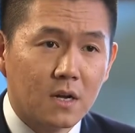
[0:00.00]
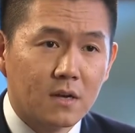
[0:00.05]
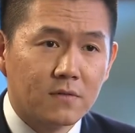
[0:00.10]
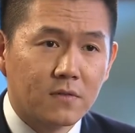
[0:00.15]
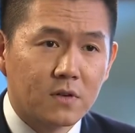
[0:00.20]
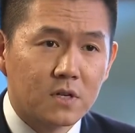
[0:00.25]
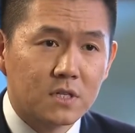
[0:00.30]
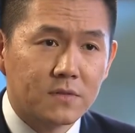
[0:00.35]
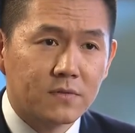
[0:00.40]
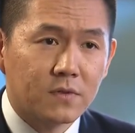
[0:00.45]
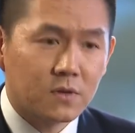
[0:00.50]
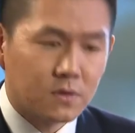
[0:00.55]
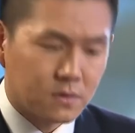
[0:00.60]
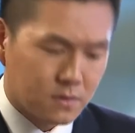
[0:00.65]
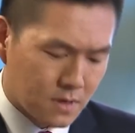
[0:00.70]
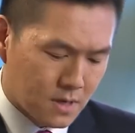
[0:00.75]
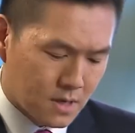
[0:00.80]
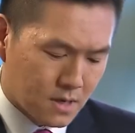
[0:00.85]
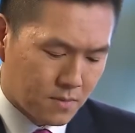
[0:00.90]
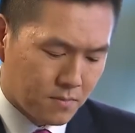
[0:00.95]
First of
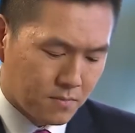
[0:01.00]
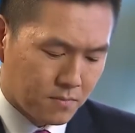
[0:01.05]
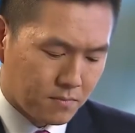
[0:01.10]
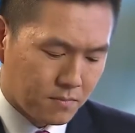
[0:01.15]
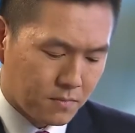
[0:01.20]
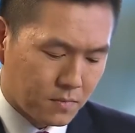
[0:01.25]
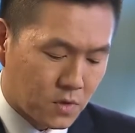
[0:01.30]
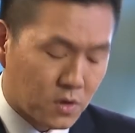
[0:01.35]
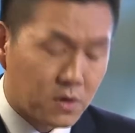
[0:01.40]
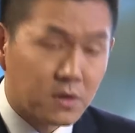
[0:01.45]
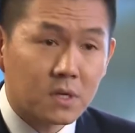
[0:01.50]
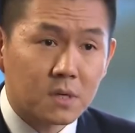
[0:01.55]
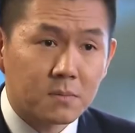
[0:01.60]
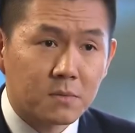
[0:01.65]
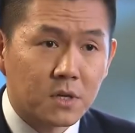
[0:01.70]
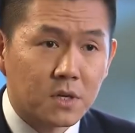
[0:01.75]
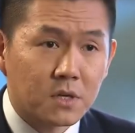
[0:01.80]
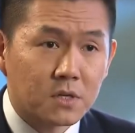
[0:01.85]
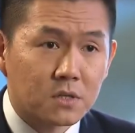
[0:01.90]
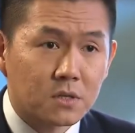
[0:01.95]
all, your
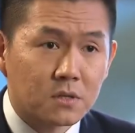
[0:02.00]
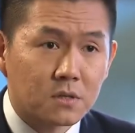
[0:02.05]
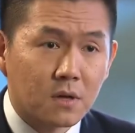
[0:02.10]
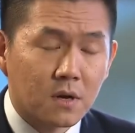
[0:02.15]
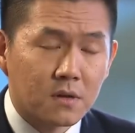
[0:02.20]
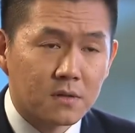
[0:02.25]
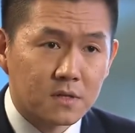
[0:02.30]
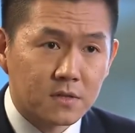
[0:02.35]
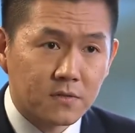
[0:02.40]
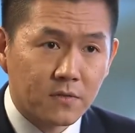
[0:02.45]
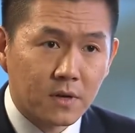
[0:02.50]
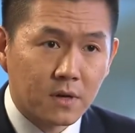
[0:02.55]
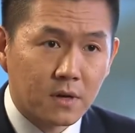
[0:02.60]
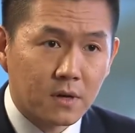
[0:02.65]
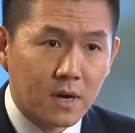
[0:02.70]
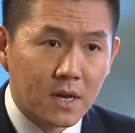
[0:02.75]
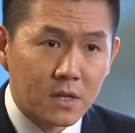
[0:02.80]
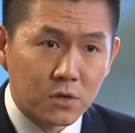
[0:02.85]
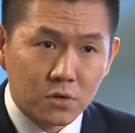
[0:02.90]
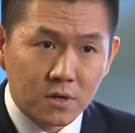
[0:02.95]
interpretation on this figure
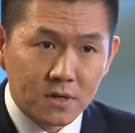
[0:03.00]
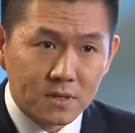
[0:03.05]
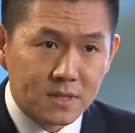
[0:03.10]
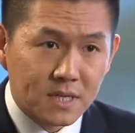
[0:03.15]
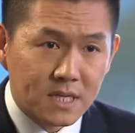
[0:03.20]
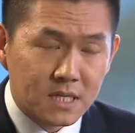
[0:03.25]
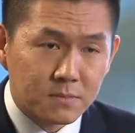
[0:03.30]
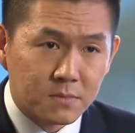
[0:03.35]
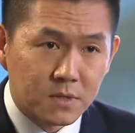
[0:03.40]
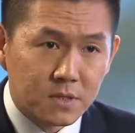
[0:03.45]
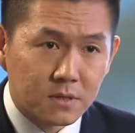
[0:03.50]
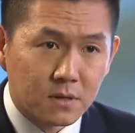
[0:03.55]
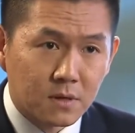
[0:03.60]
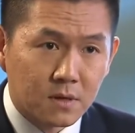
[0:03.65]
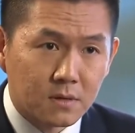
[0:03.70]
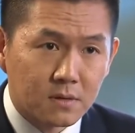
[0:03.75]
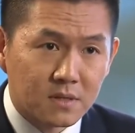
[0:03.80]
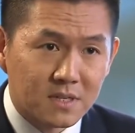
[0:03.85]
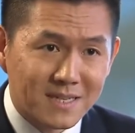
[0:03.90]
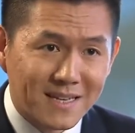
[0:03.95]
and your assessment
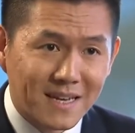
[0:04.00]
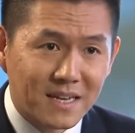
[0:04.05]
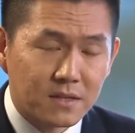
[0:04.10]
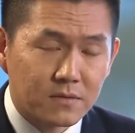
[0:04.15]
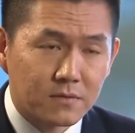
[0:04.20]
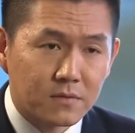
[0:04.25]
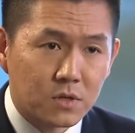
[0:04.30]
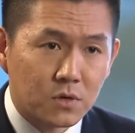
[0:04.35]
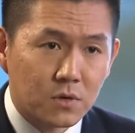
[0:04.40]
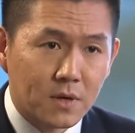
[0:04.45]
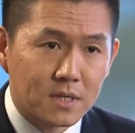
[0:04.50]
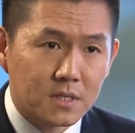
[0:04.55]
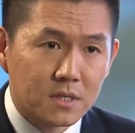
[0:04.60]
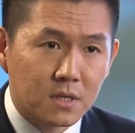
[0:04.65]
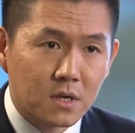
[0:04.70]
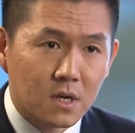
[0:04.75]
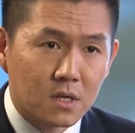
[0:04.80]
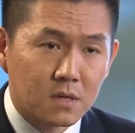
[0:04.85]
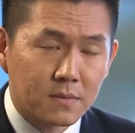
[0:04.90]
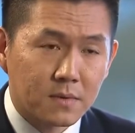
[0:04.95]
on the state of the U.S.
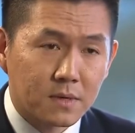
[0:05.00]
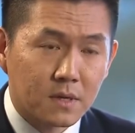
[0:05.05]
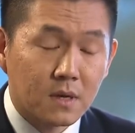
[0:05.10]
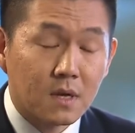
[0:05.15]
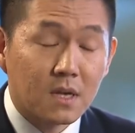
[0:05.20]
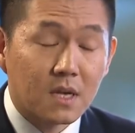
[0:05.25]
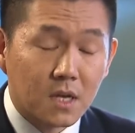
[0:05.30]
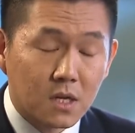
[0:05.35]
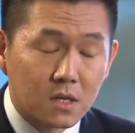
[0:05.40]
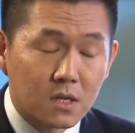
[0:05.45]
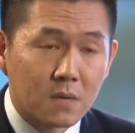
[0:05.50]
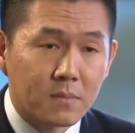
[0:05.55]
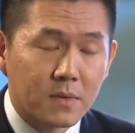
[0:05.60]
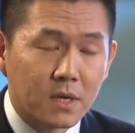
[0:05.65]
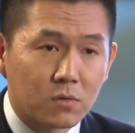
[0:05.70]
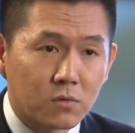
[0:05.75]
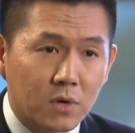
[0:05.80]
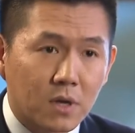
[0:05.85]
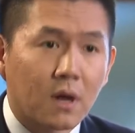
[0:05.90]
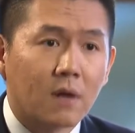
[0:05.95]

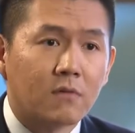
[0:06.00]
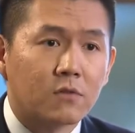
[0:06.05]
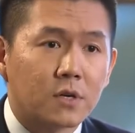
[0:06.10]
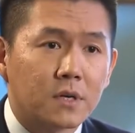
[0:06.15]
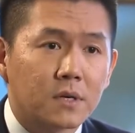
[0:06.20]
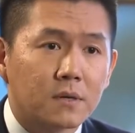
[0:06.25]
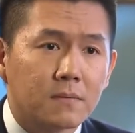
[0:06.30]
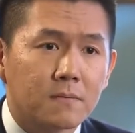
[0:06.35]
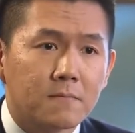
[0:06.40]
economic recovery.